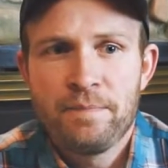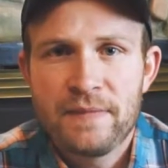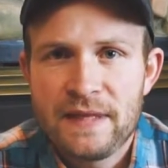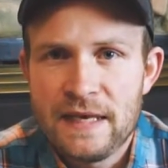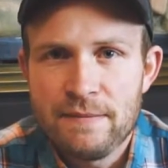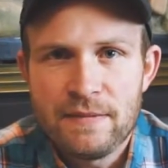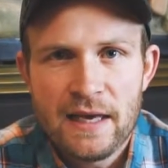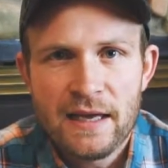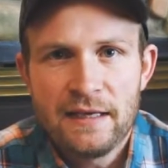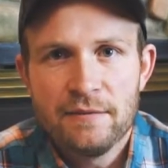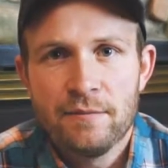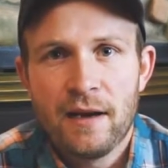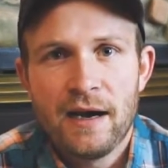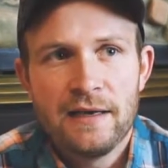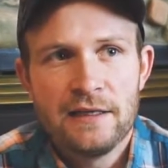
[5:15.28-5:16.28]
keep that in
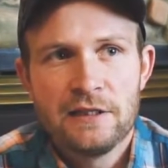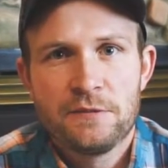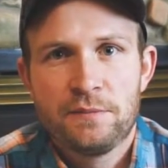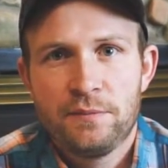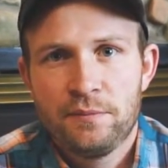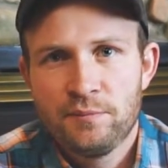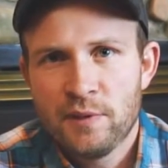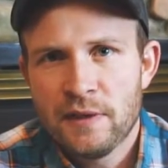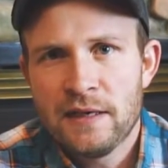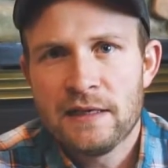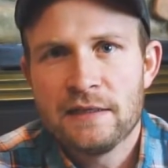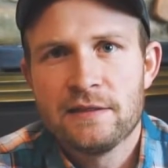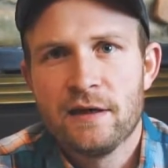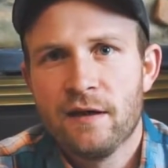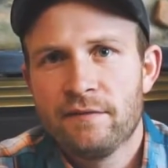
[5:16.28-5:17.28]
mind. It's
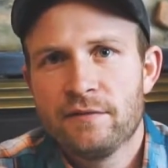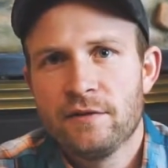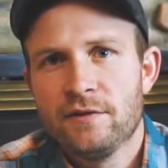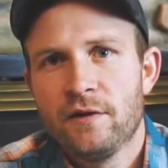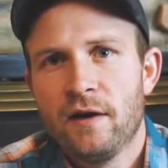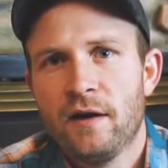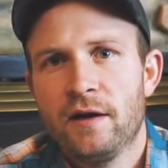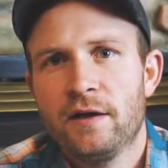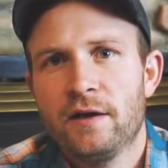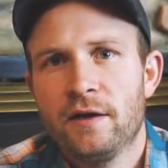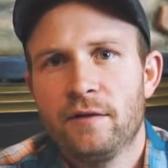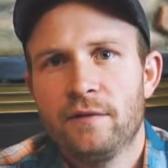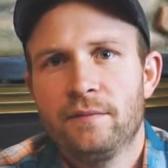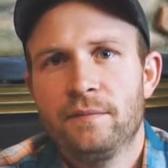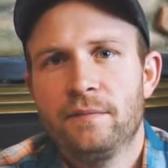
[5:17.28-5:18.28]
pretty tough to
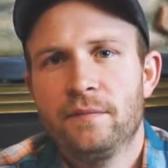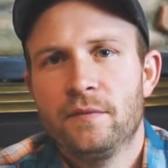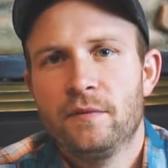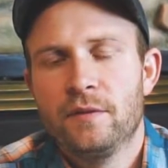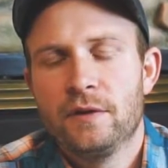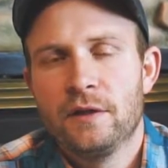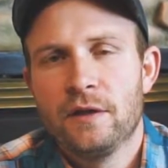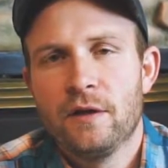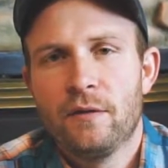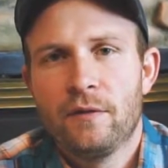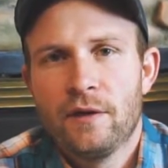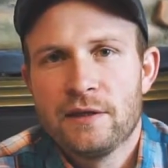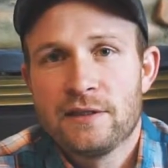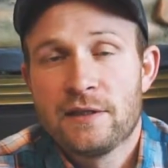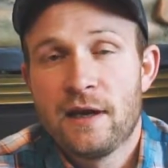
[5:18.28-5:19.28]
draw
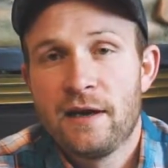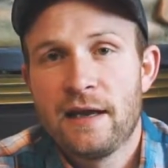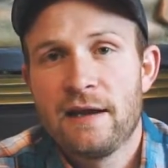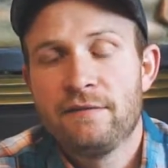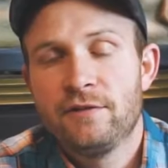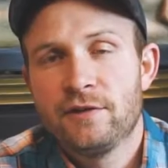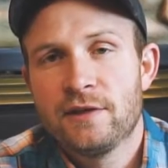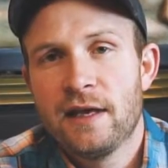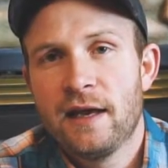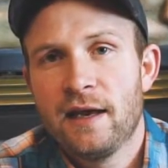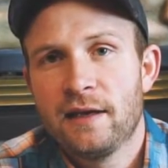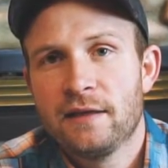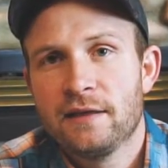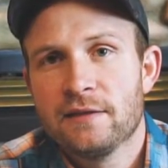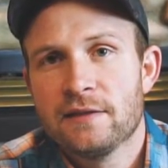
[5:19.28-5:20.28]
a sought-after
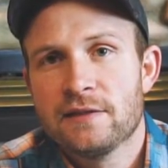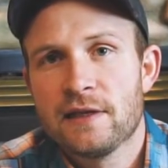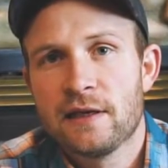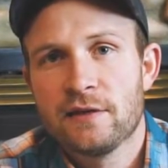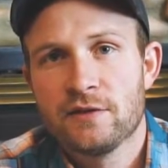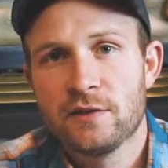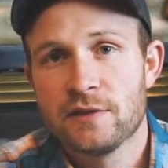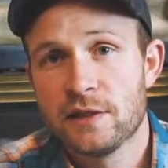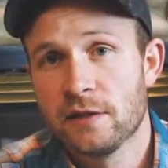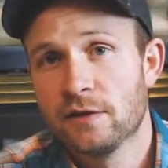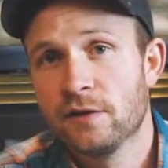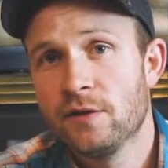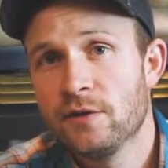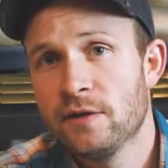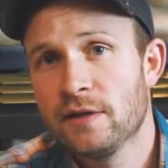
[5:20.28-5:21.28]
tag in the second choice,
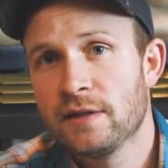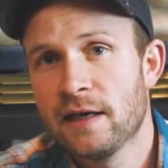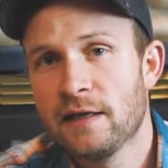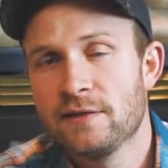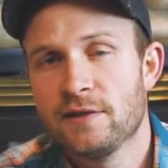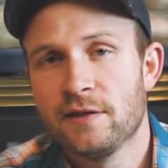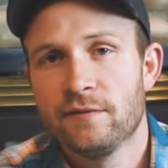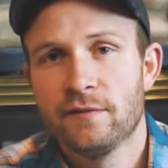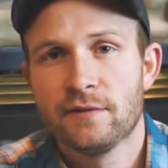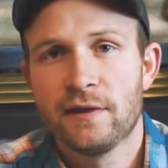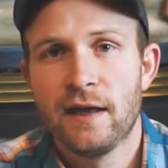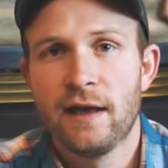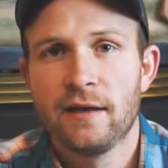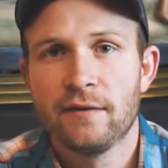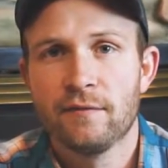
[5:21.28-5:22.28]
including that general
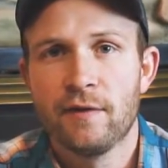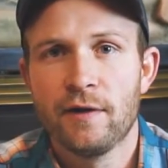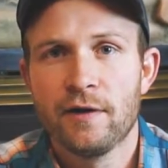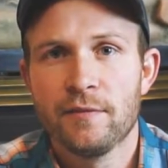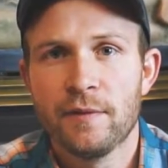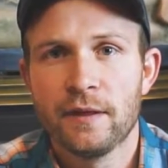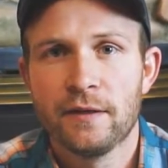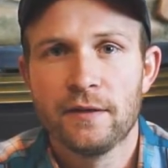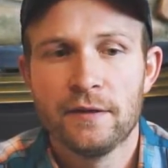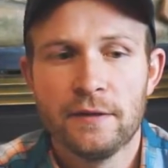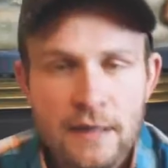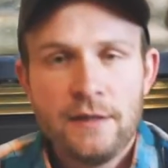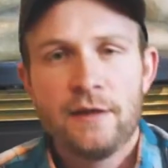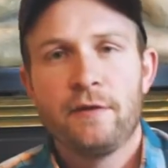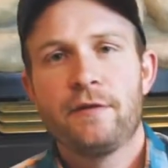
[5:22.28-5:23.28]
tag in Wyoming.
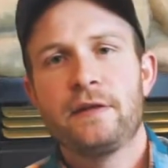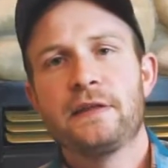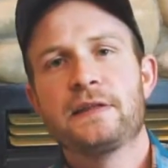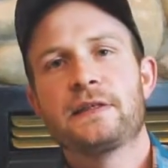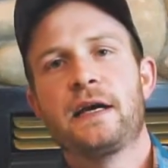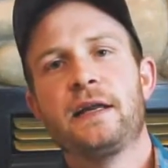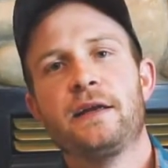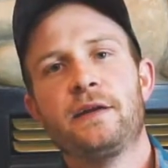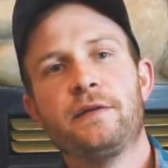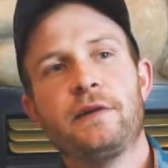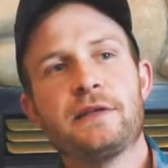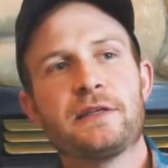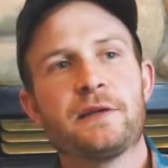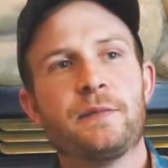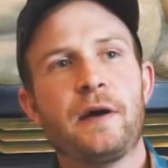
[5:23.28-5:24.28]
The other thing that's kind of
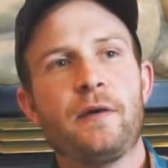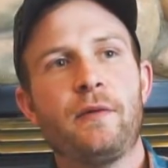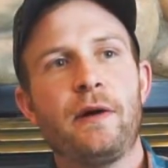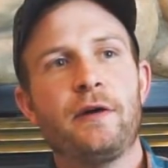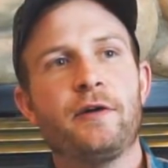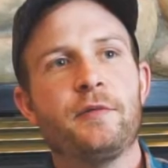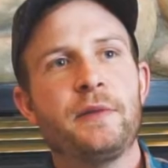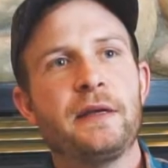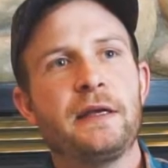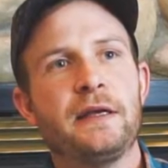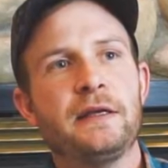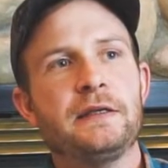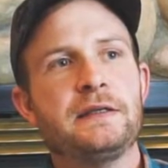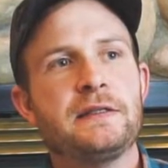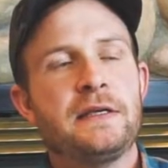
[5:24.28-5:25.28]
interesting about Wyoming
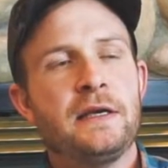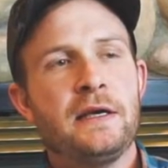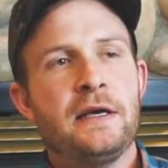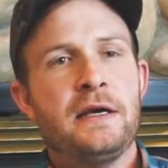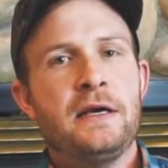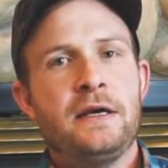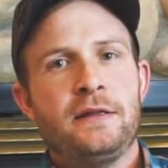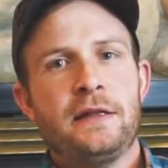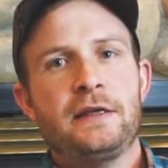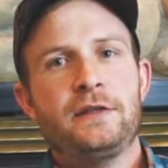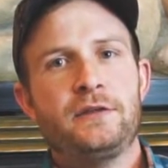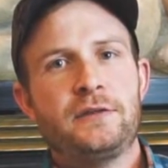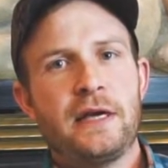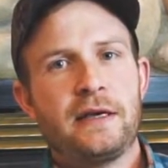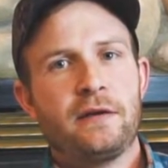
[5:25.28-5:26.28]
is they
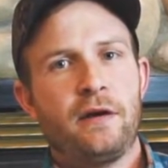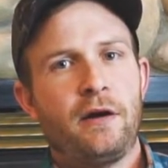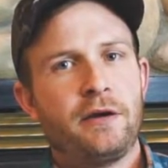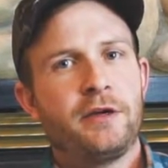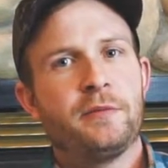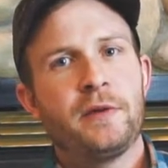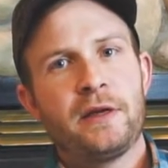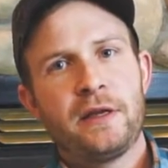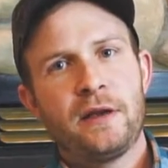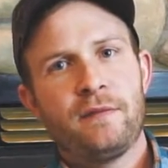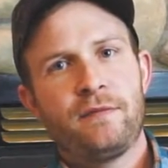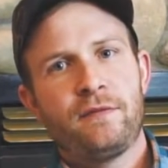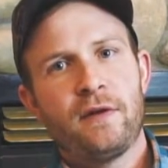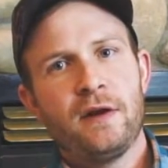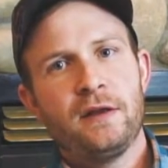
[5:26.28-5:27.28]
do take all your money up
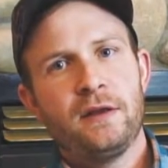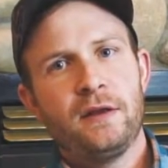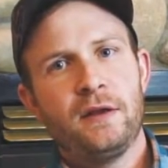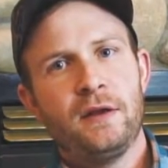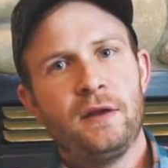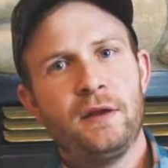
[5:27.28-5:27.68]
front,